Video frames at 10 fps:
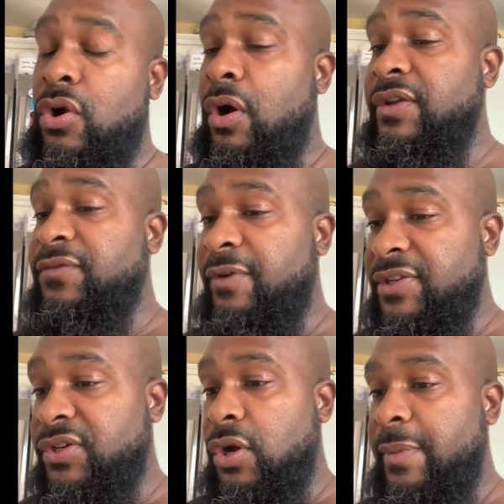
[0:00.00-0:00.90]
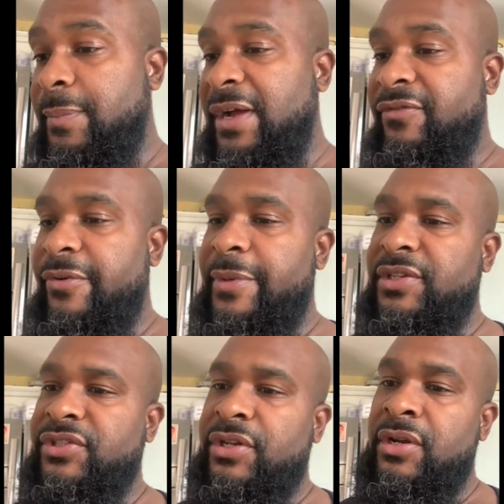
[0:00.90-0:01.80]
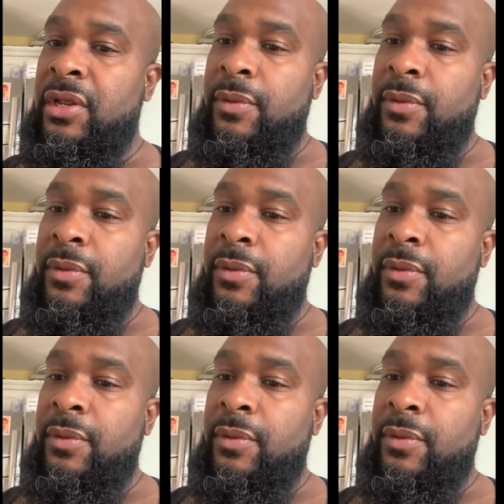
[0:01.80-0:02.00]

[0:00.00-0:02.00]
or is fresh coming back from injured.